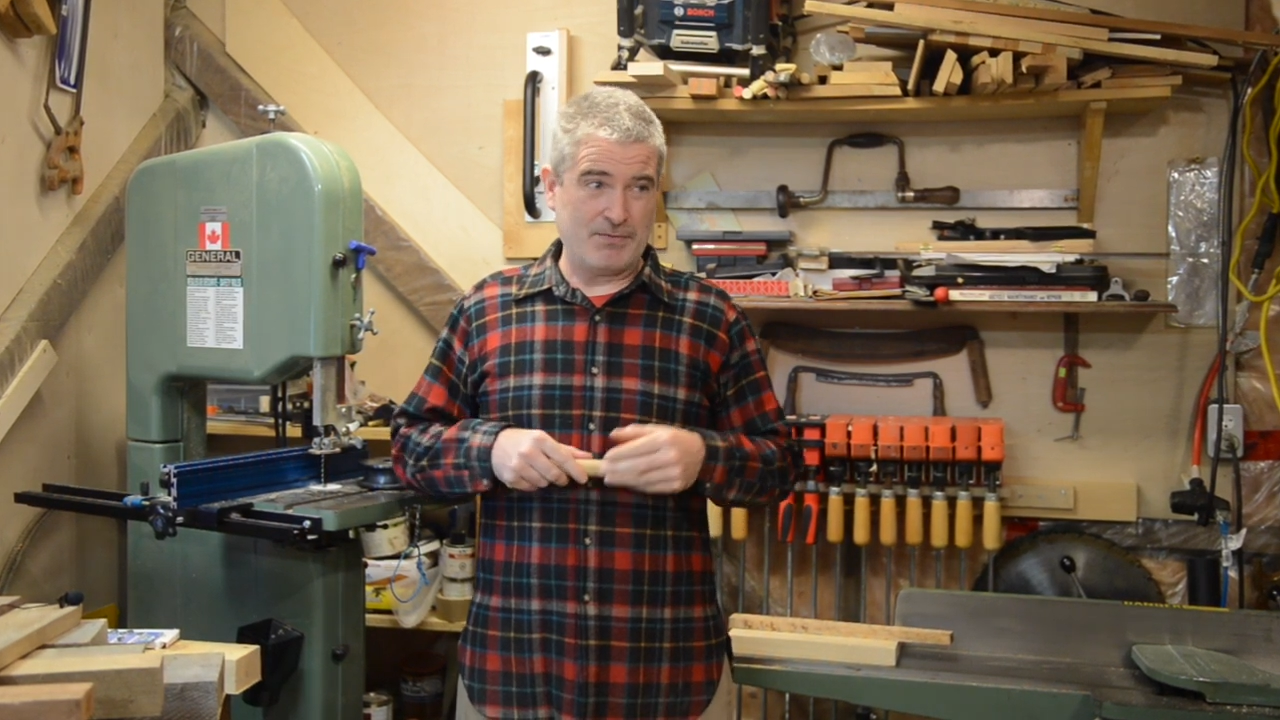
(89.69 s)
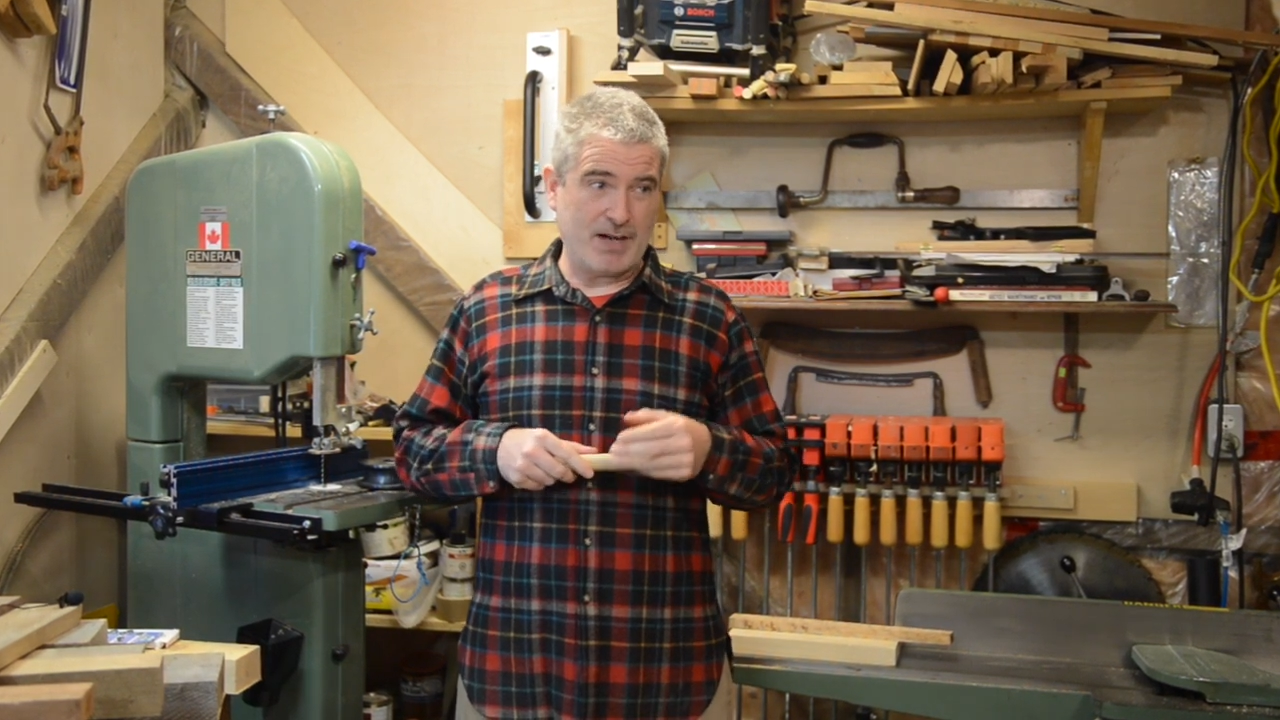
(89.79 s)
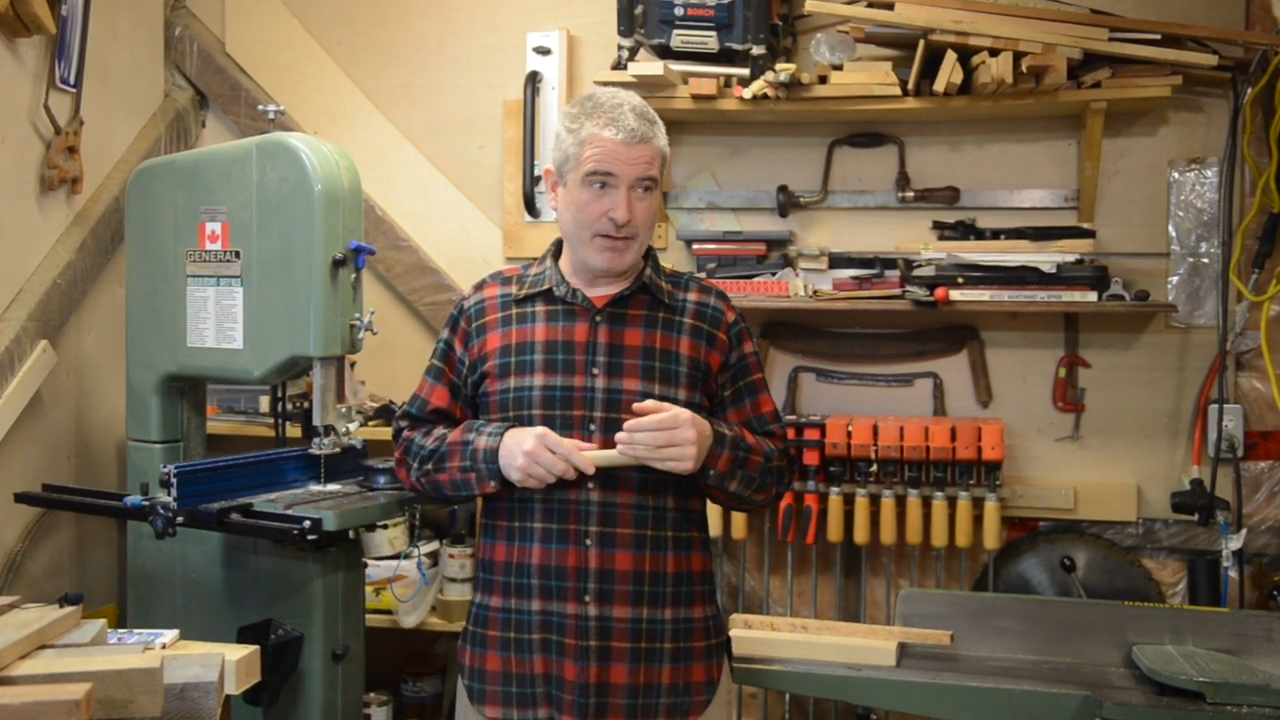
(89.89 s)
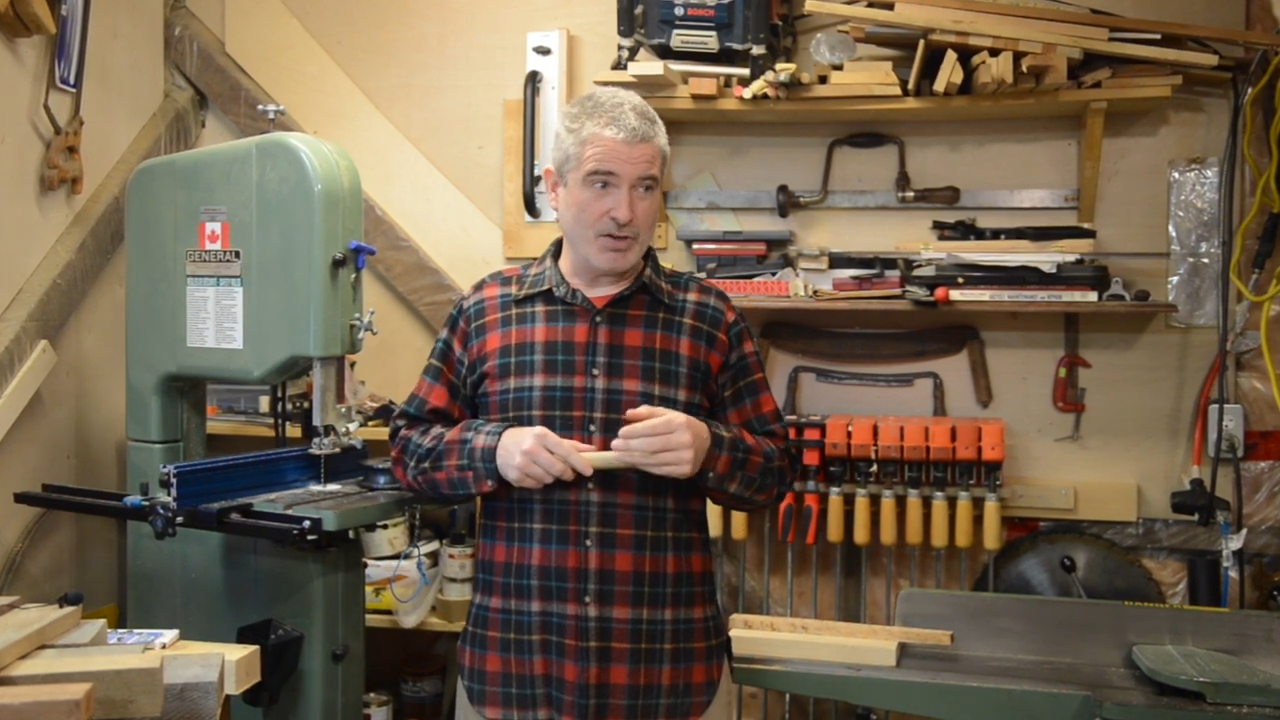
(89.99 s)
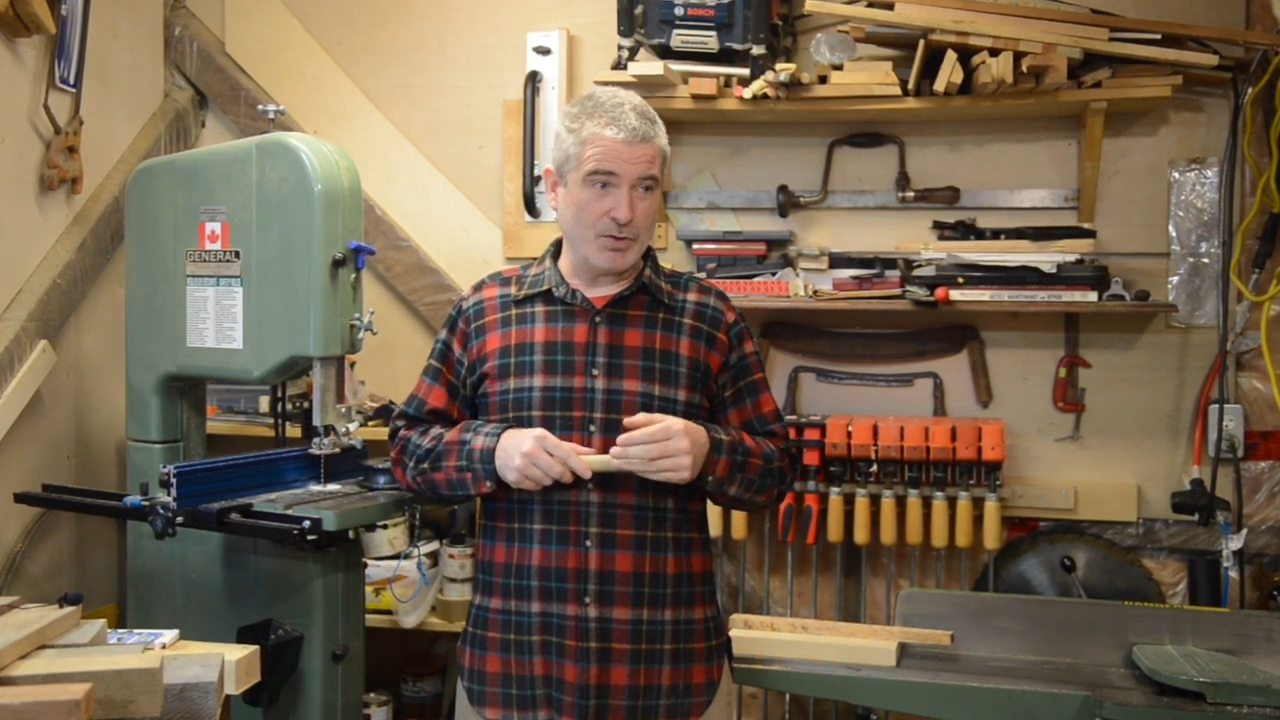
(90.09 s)

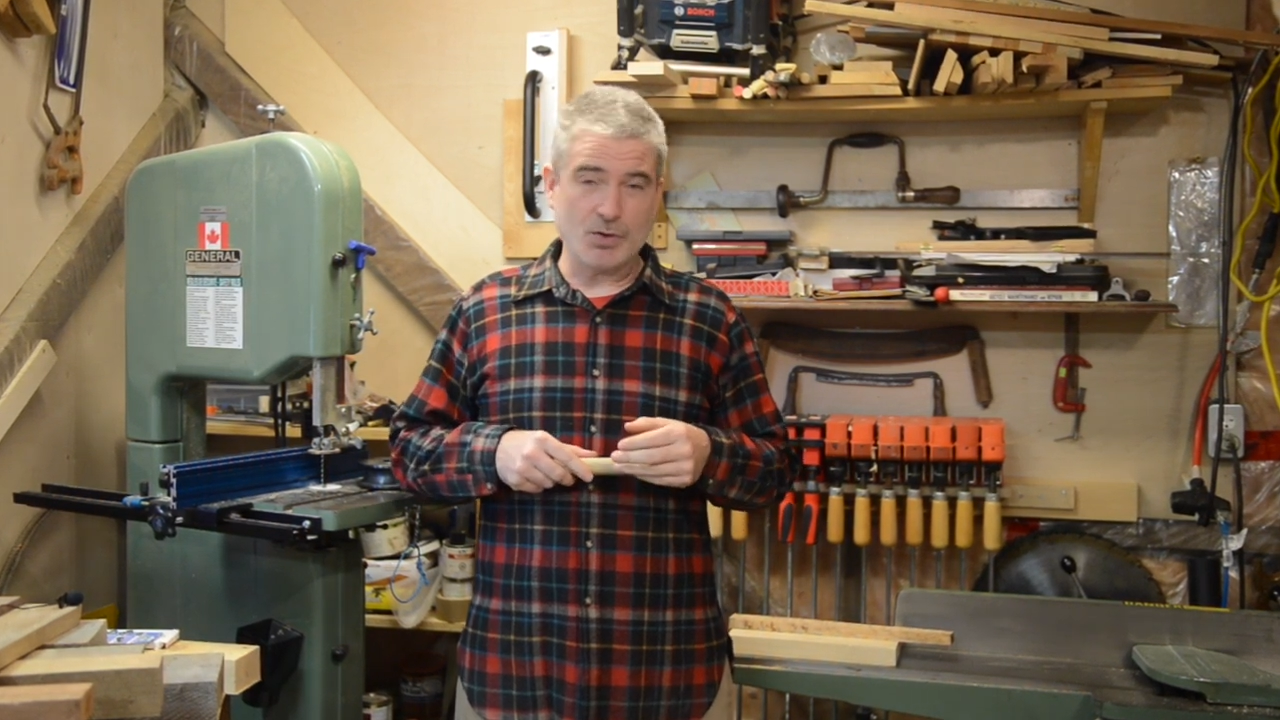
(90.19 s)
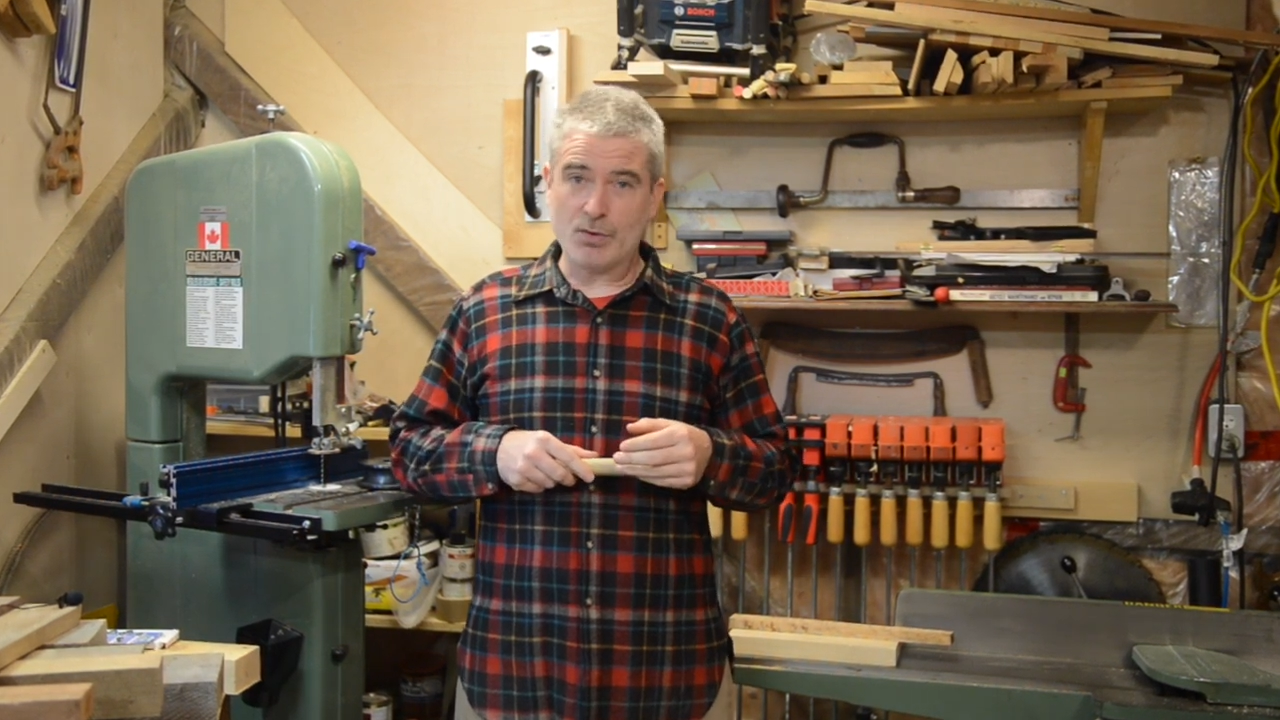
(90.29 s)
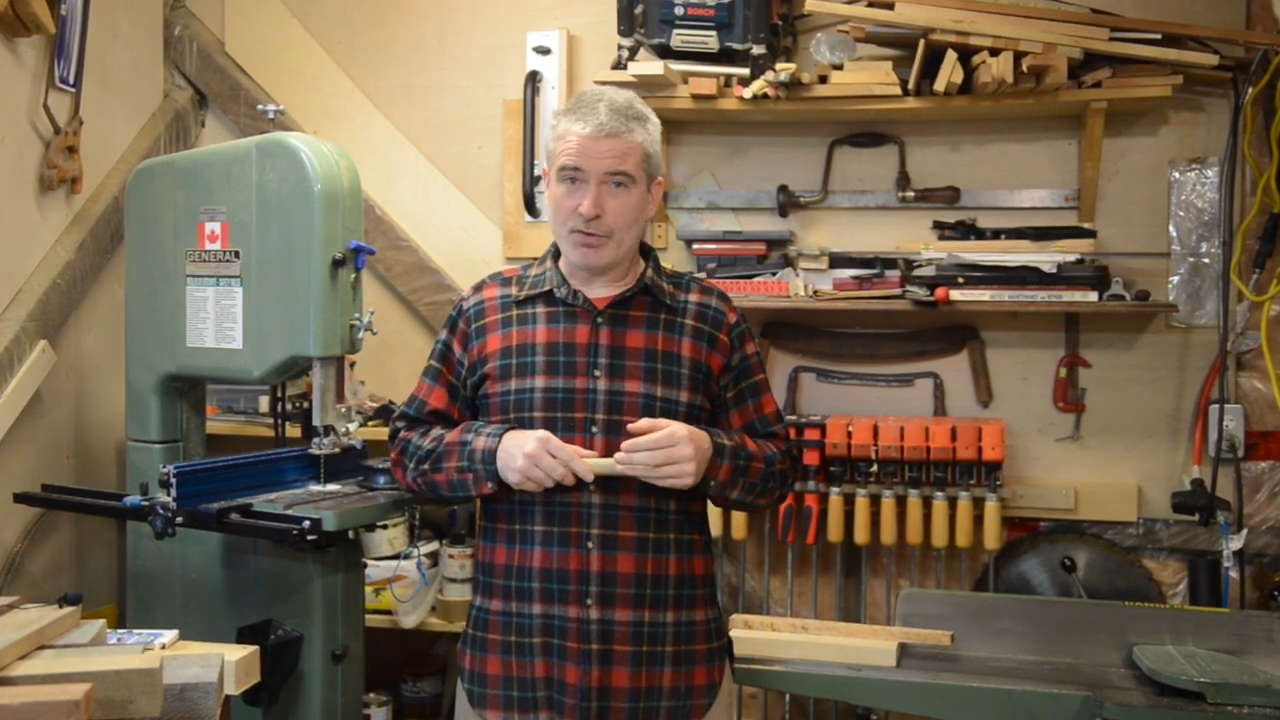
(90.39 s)
$500 to